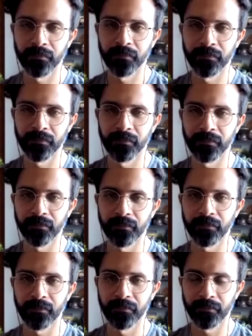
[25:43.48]

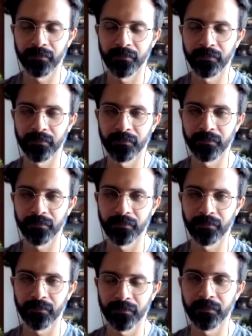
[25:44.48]

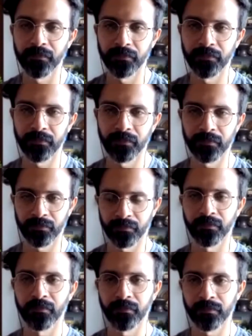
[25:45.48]

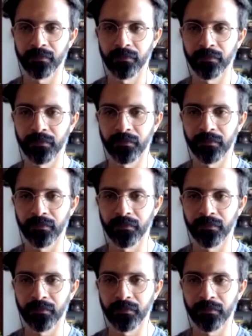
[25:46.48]
[no speech]